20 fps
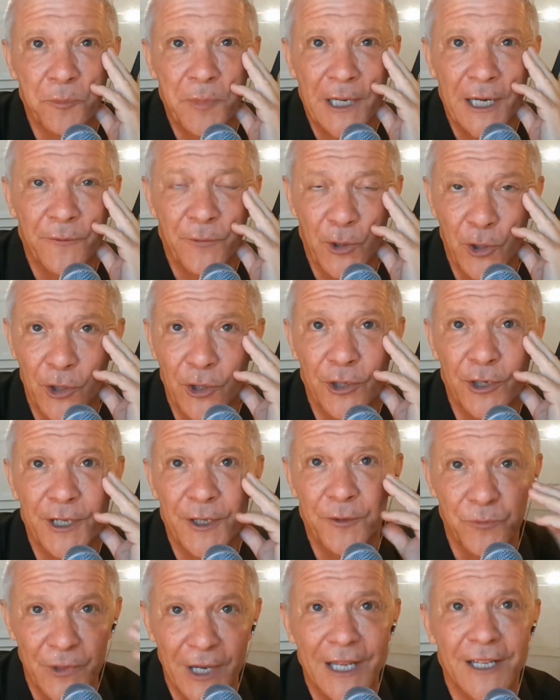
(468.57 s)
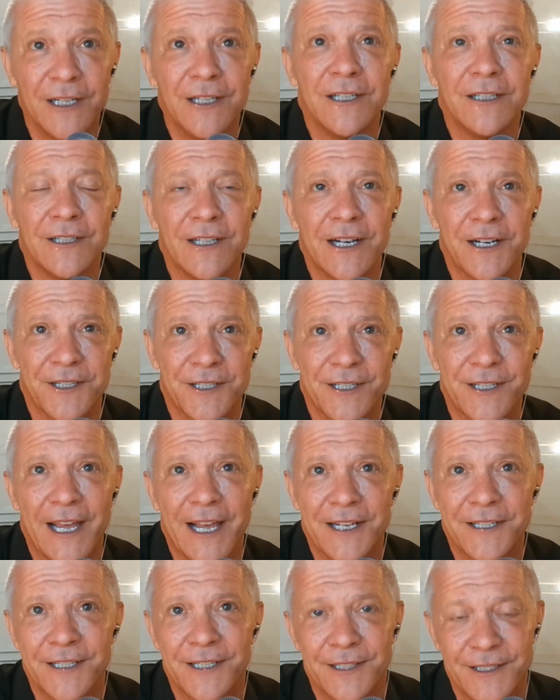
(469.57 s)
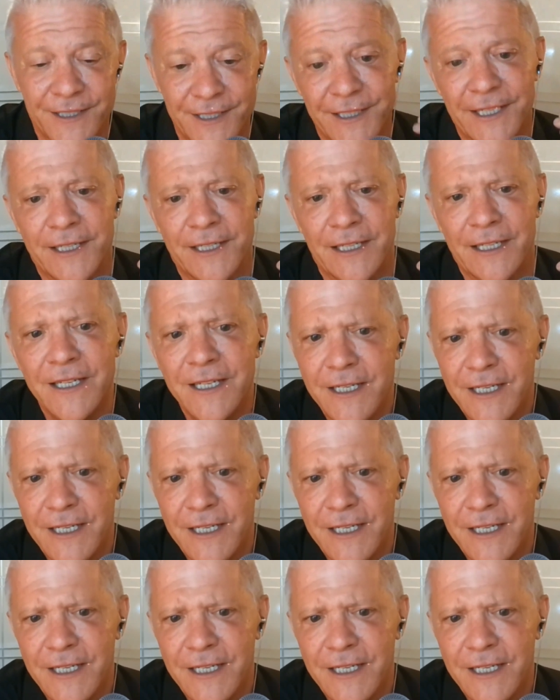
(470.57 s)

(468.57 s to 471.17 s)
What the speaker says: but I've heard and read a lot of stats and see it